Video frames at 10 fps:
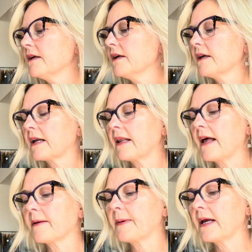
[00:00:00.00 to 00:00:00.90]
you get a
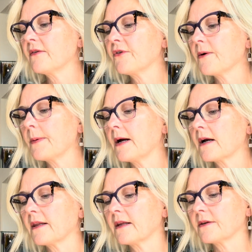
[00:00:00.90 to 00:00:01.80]
lot of bang for your buck.
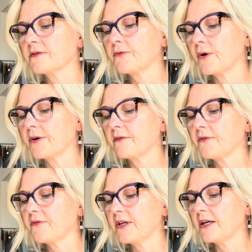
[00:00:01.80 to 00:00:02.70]
I think there's
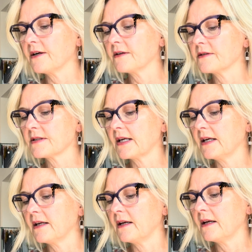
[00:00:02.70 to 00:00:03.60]
450 yards
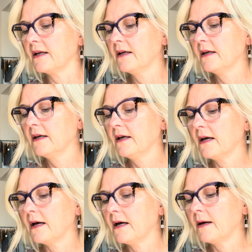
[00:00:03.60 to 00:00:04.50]
and
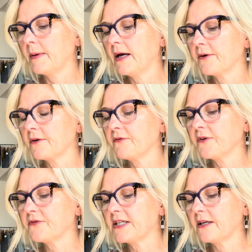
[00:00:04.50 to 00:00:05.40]

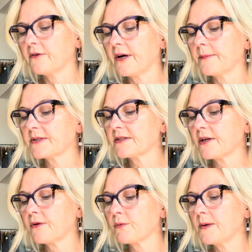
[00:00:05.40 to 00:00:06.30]
115 grams. It's a
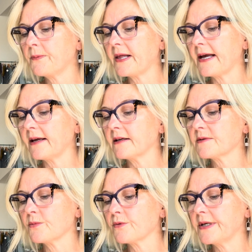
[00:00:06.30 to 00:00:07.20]
3-ply. It's
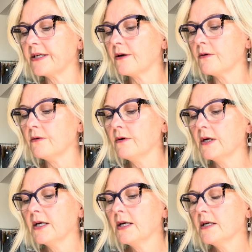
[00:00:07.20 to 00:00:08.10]
merino,
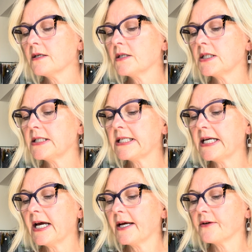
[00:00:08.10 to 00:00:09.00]

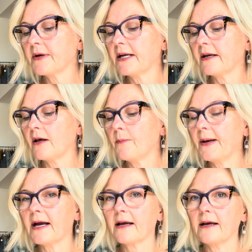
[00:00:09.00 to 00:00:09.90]
dehydrated
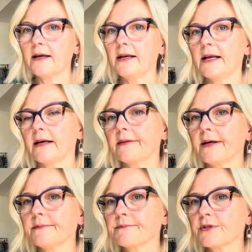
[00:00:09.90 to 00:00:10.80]
alpaca, and
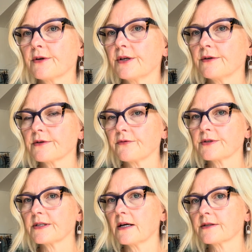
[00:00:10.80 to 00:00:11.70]
nylon. So you could use it for
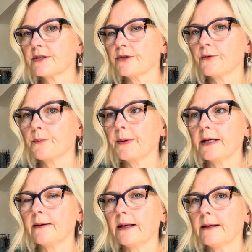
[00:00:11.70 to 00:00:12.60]
socks too.
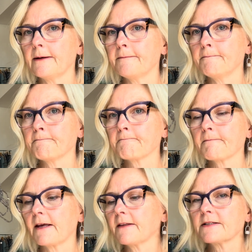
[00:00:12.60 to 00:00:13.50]
But
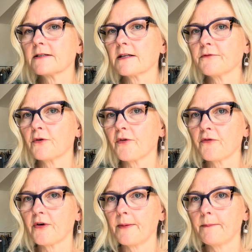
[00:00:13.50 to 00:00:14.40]
this is left over
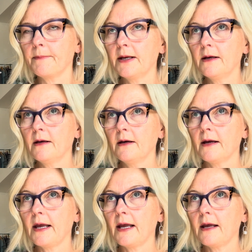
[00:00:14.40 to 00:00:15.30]
from
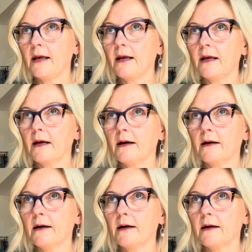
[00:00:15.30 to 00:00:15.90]
a,